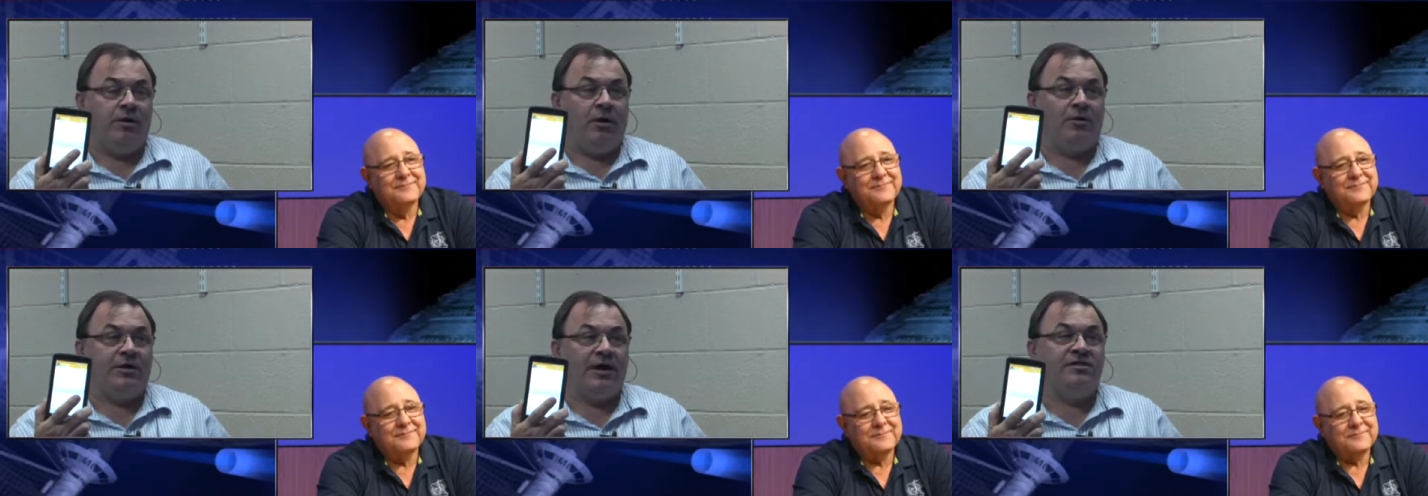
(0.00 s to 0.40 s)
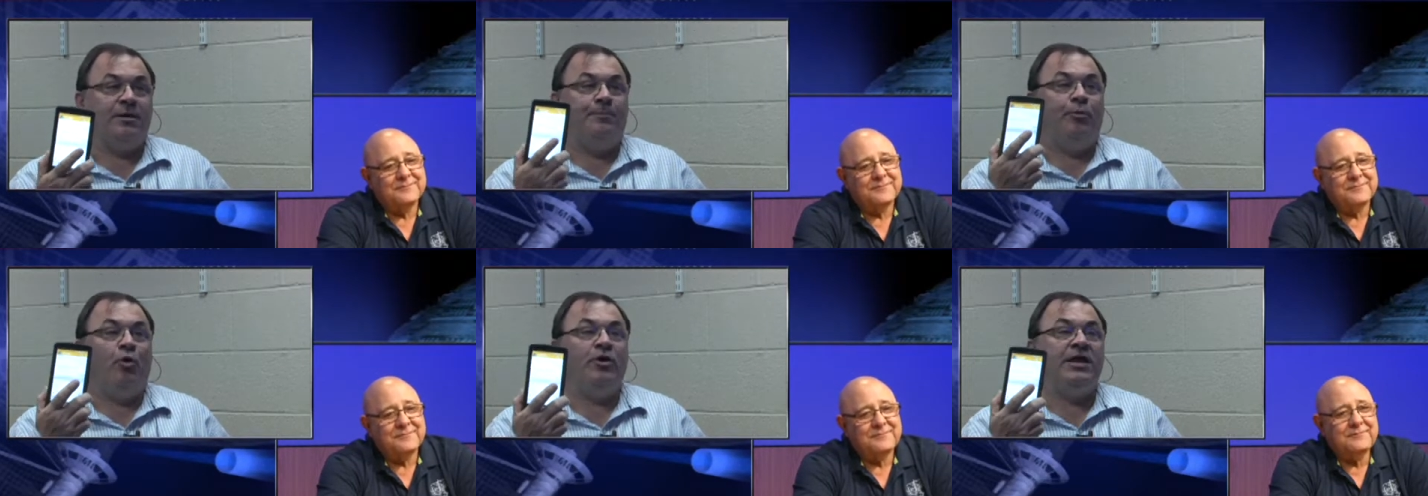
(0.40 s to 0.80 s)
Speaker 1: Okay, the
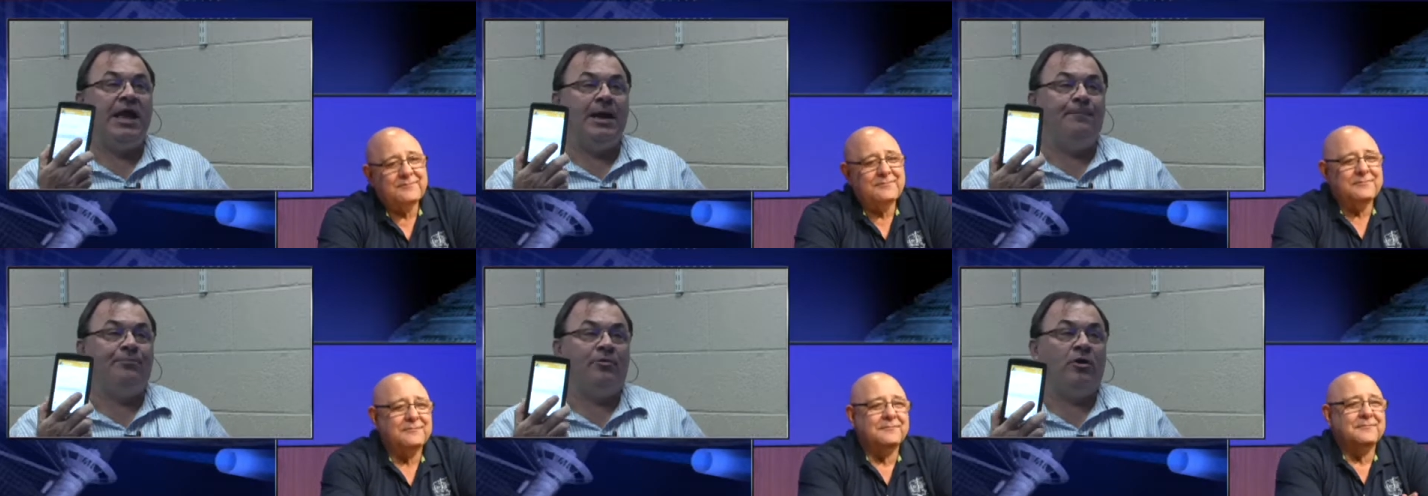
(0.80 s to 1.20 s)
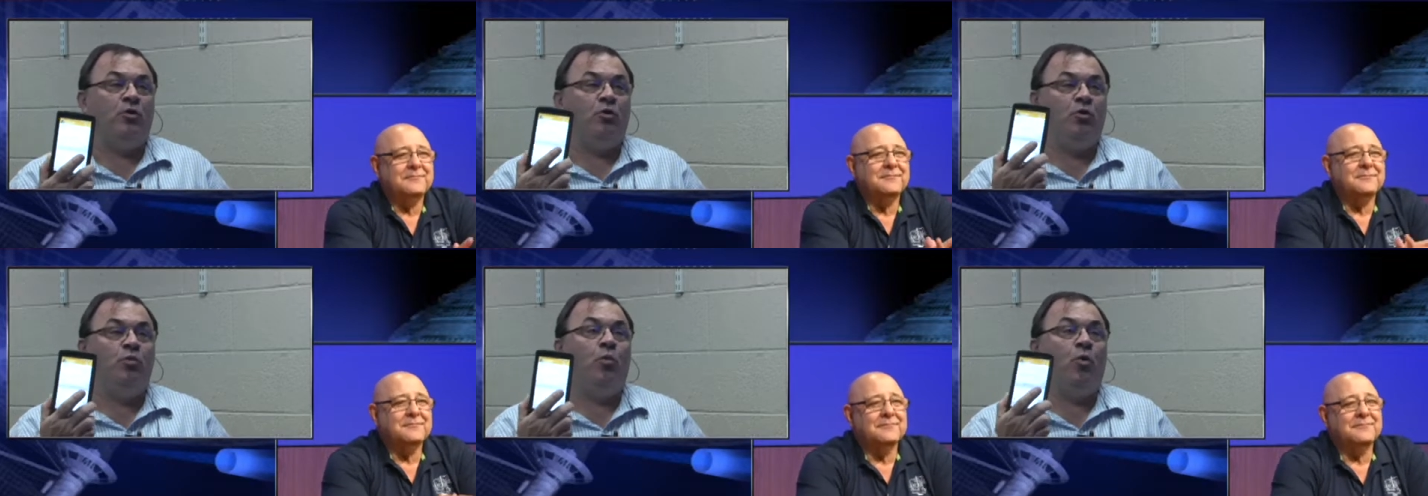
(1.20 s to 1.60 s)
boy emperor
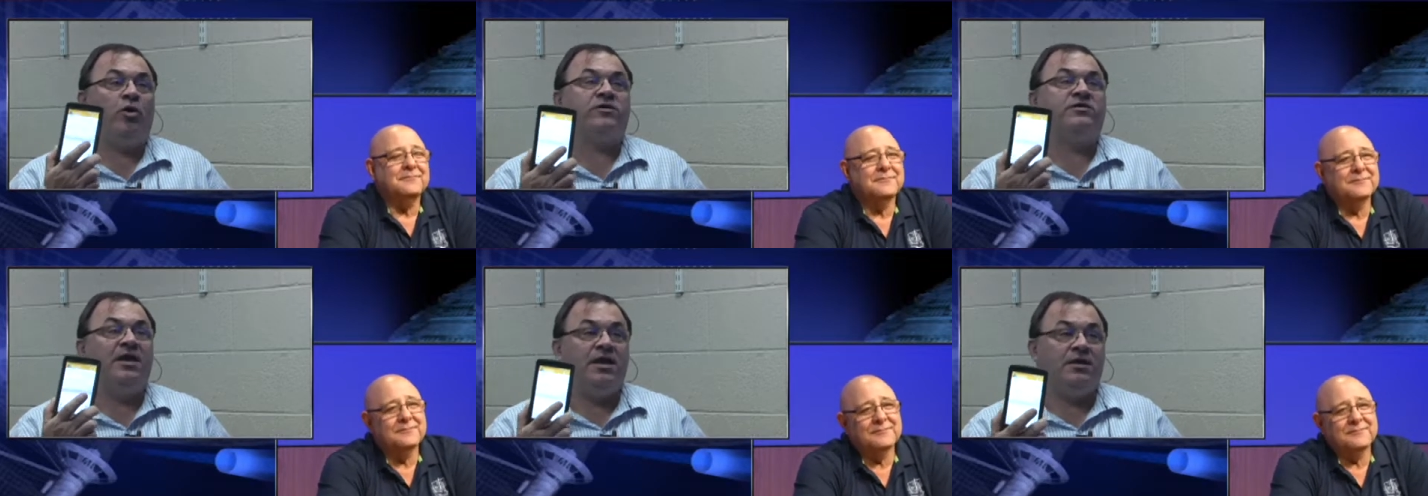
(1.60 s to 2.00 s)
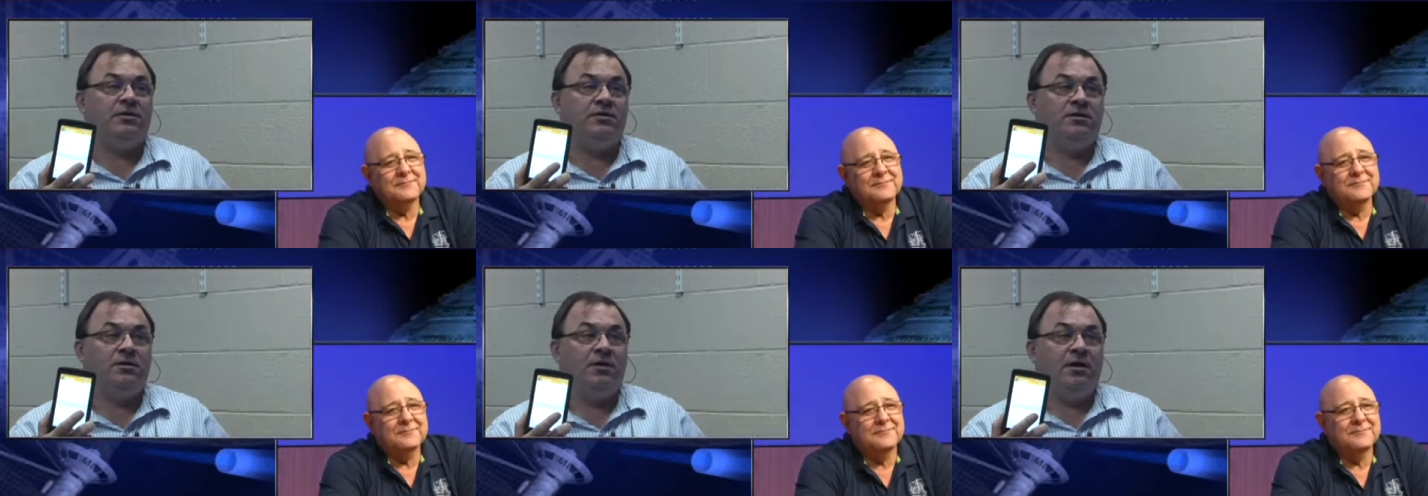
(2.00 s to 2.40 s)
who worked in